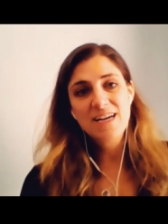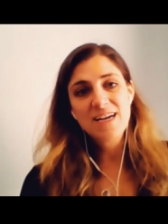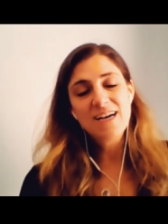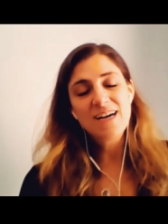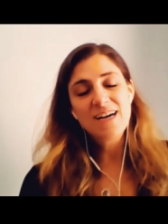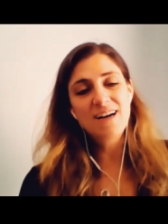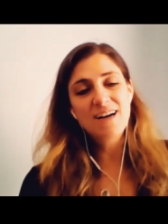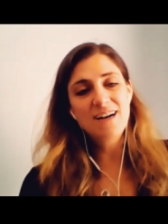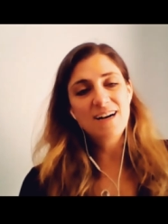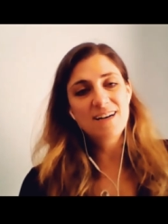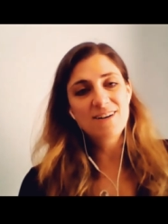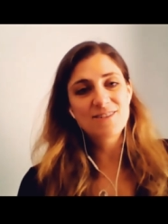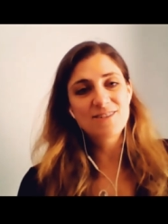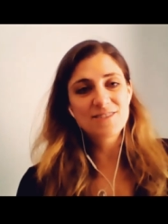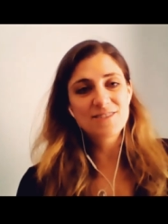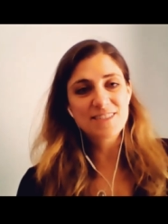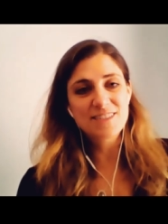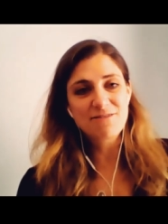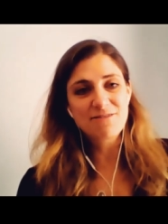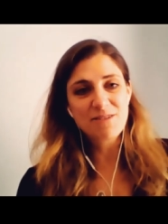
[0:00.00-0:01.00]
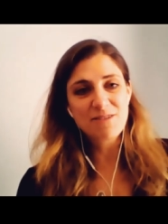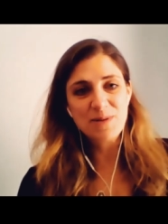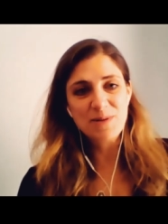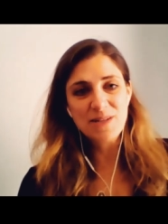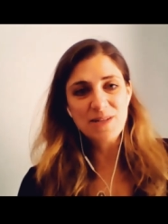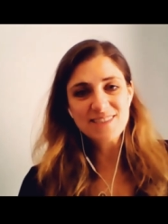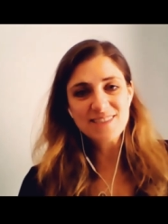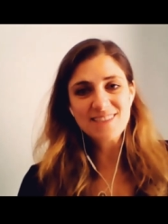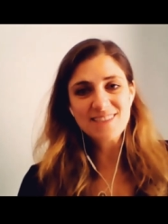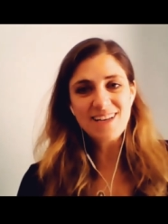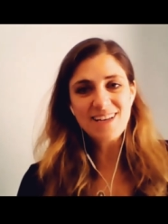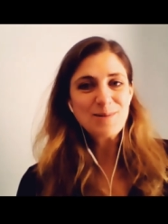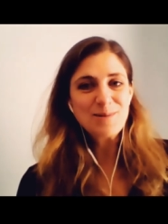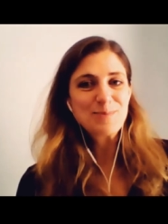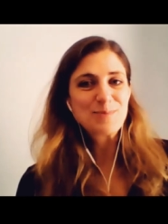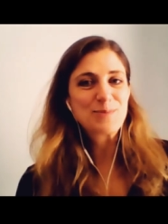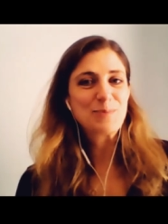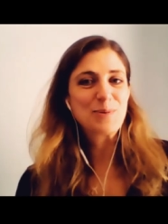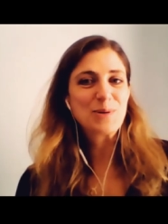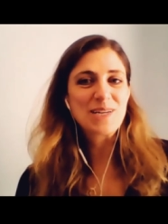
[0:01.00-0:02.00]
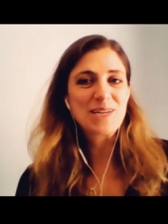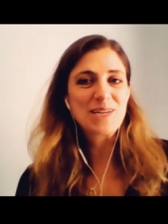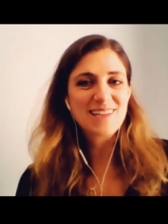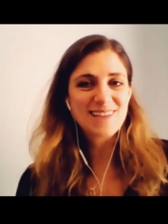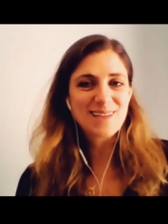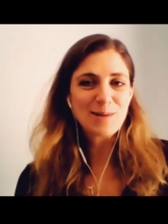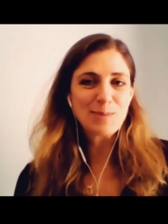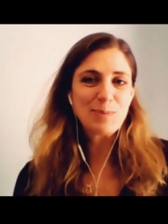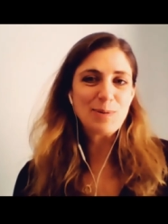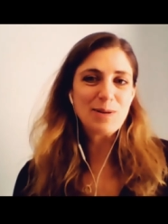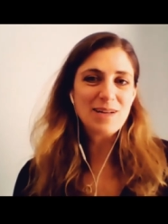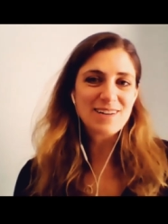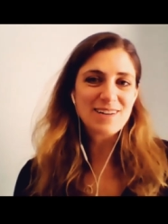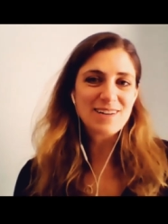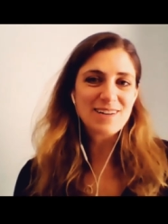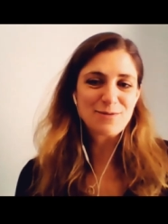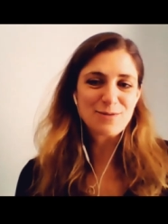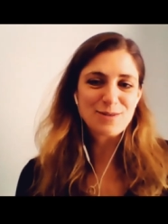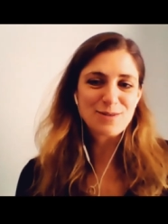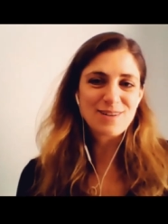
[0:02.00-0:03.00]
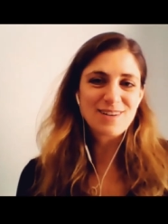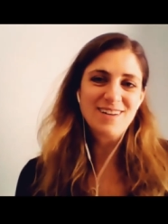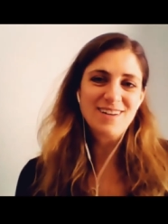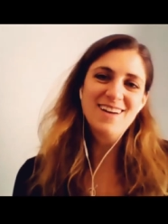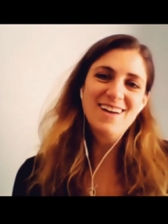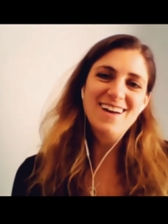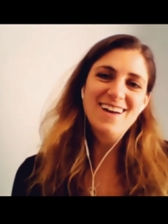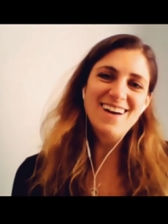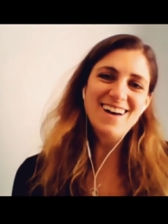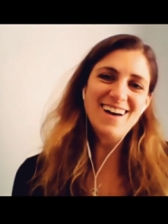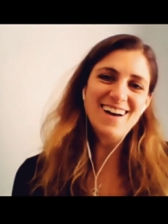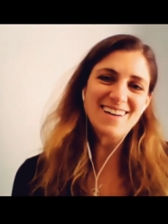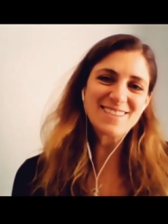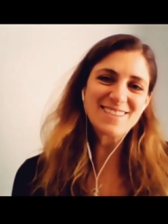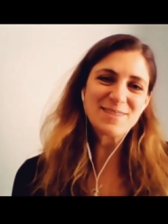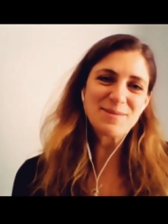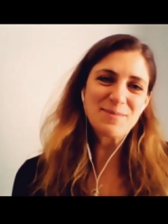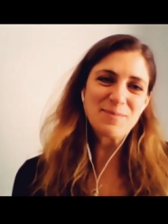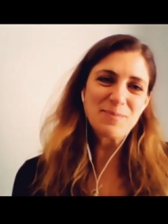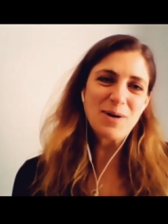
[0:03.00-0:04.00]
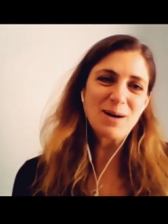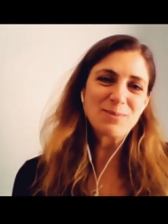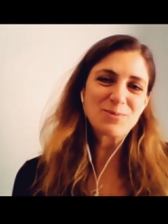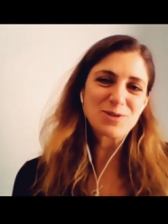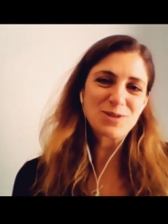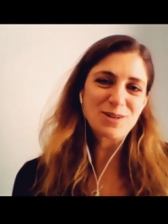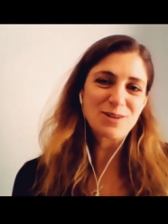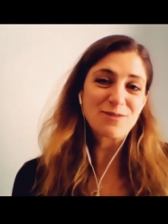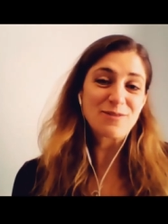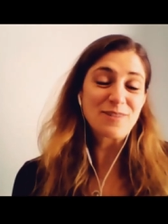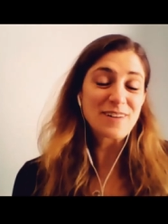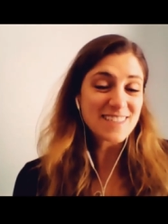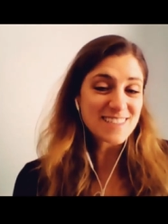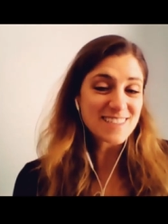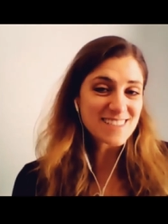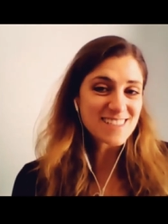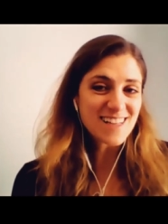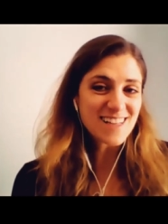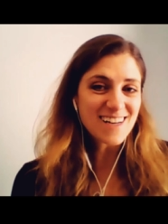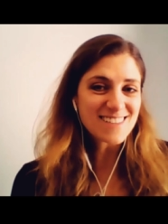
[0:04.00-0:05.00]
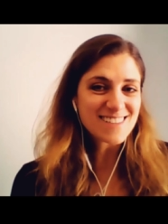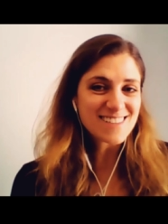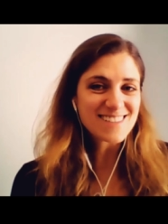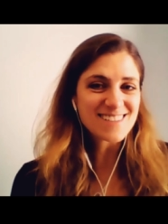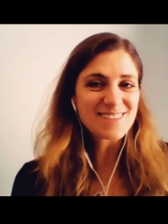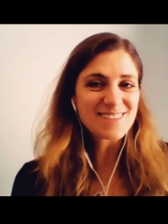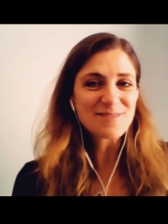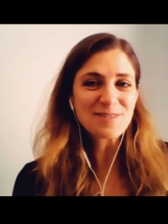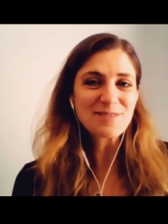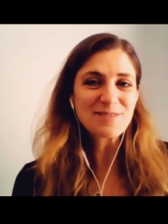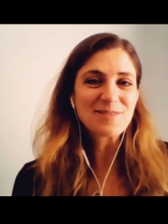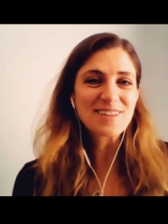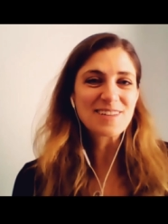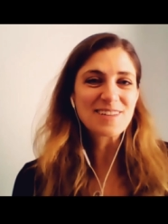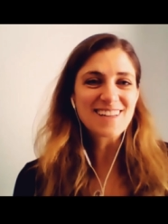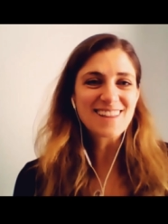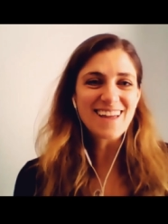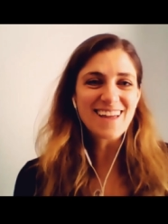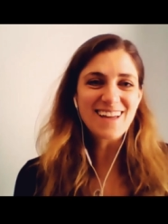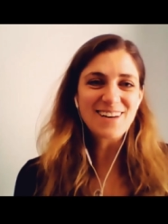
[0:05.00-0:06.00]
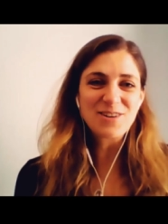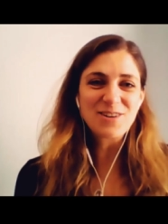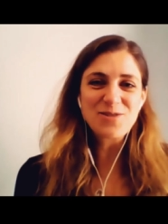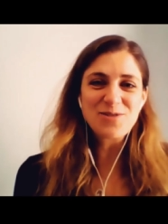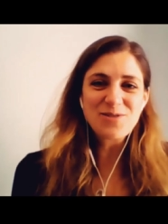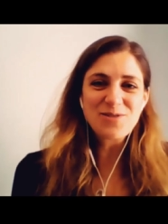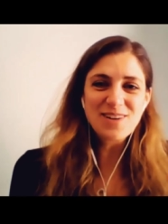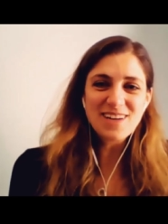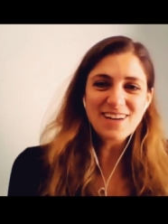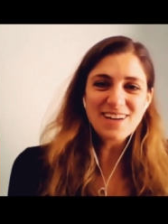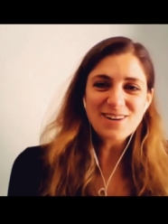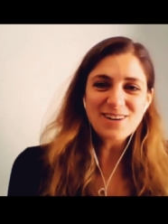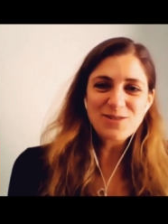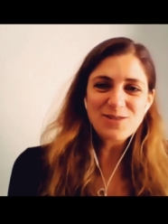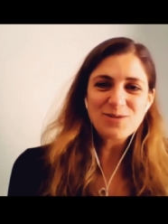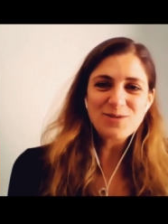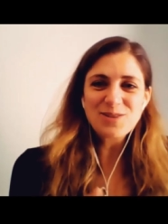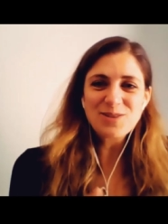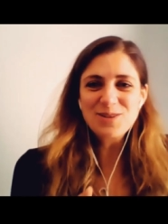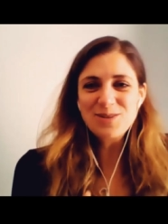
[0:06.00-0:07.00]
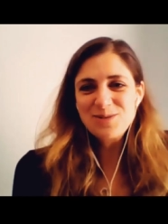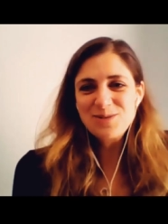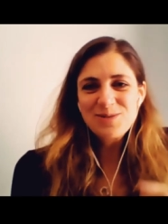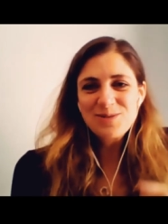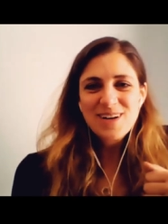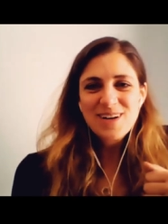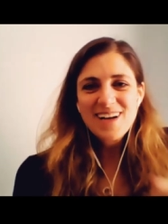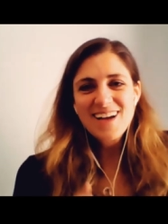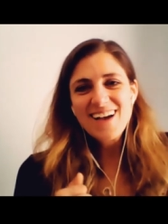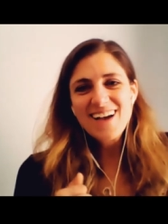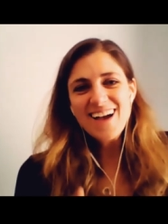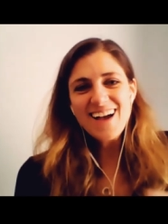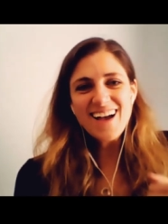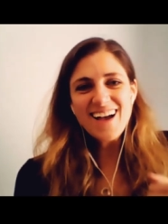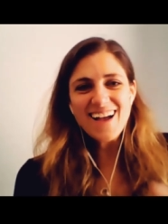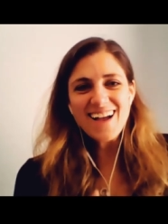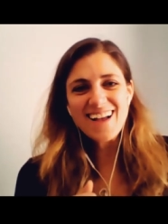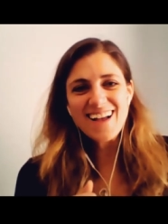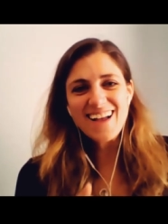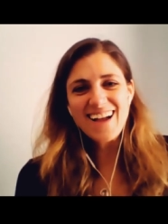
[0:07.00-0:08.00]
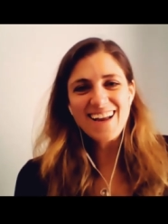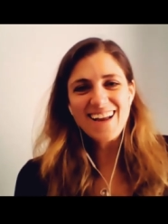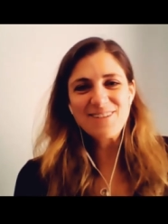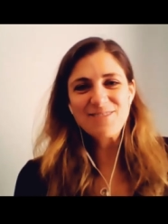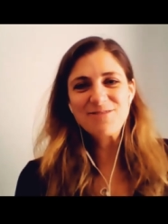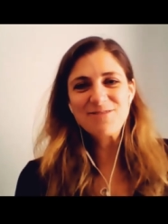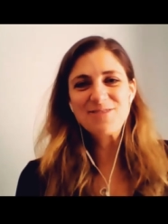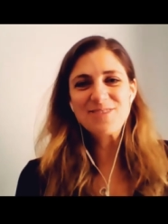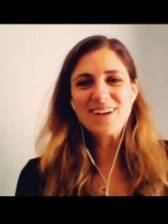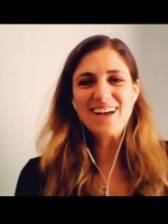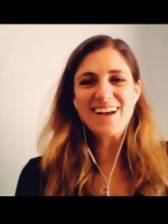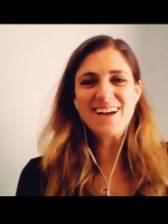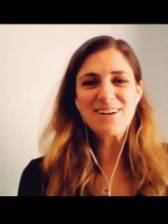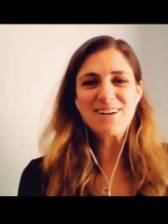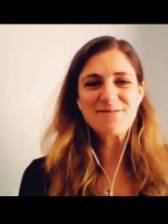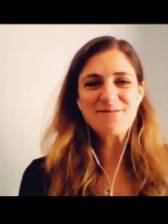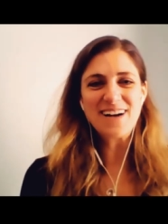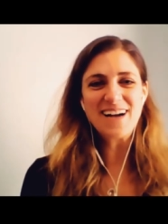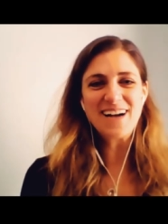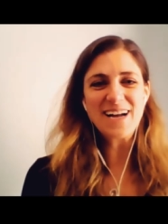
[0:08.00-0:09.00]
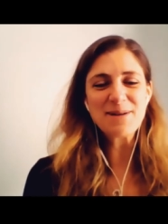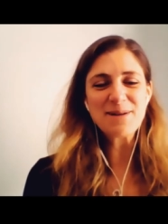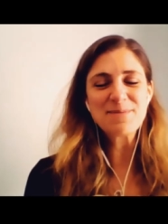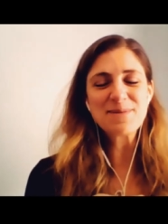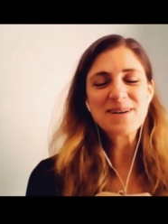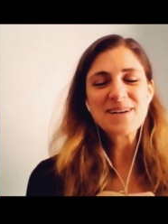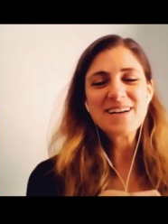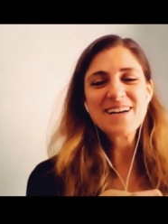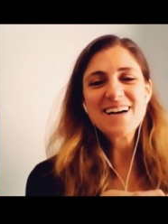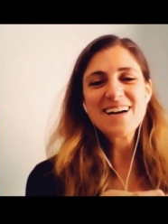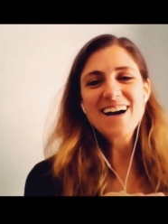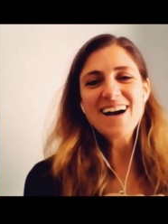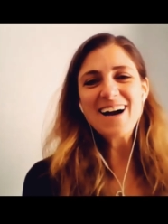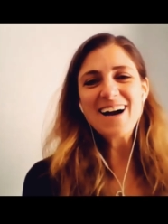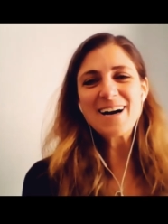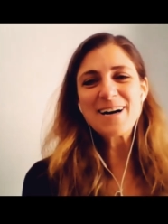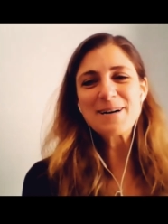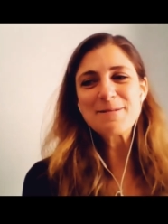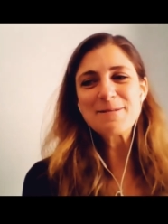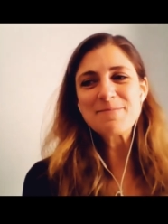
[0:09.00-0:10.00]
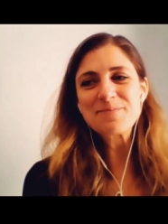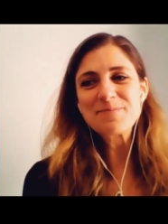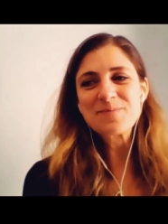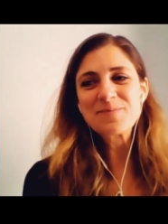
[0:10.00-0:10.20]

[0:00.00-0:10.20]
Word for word: on Discovery Plus. I'll put in a little plug for some Pop Sugar fitness classes if you're feeling that new year, new you kind of vibe.